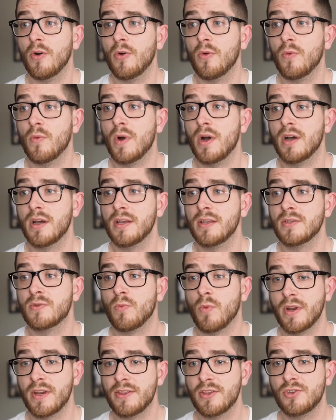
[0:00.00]
was
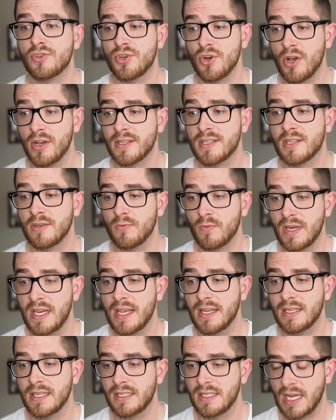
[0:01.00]
one of the jaunts that we
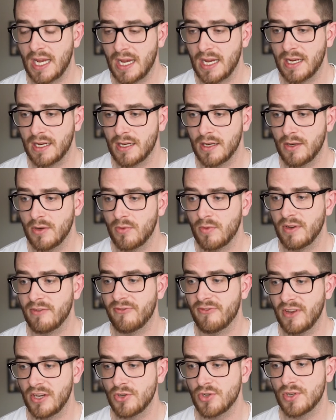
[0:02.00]
had to take. We'd
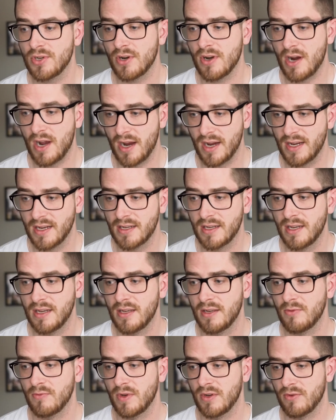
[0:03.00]
finished our hike
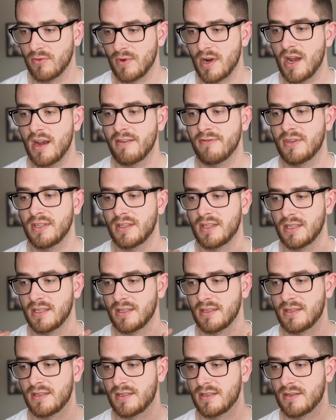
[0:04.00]
and we'd arrived at
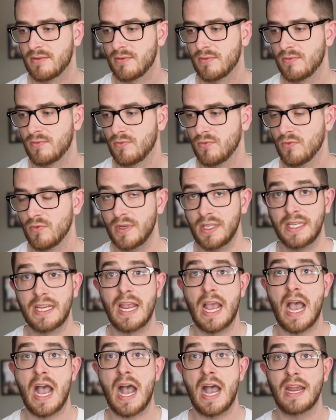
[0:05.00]
this really
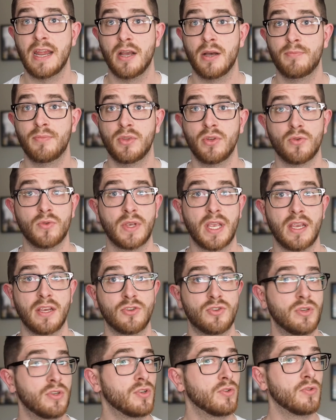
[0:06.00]
high up
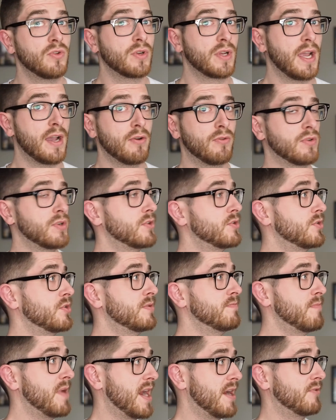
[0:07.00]
location. You look out and there's
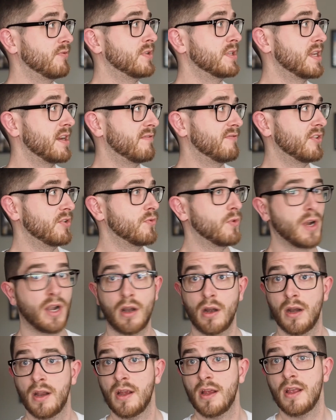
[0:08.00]
just mountains
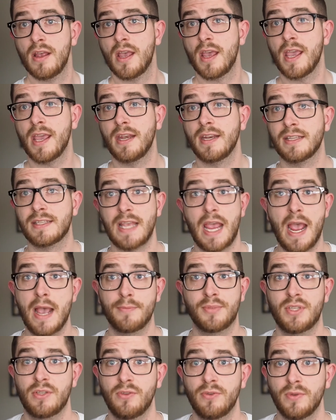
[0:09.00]
everywhere, and it's
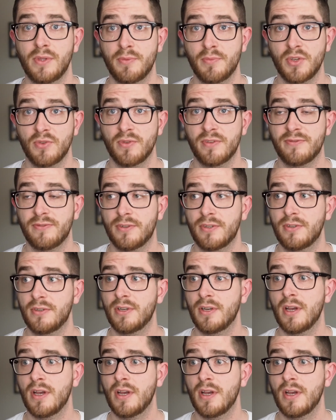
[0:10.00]
absolutely beautiful.